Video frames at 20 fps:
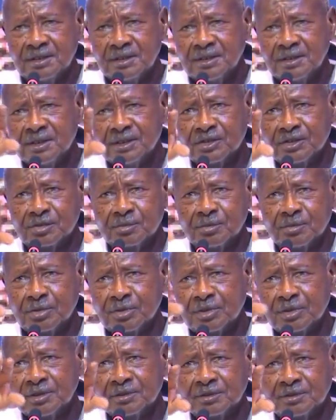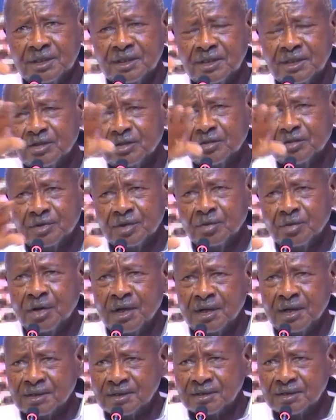in a small area of the
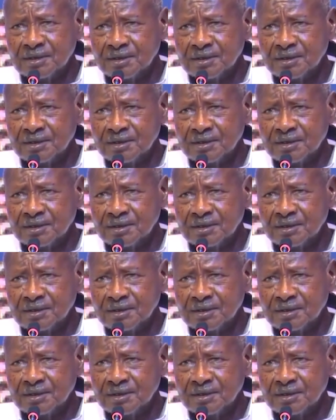world.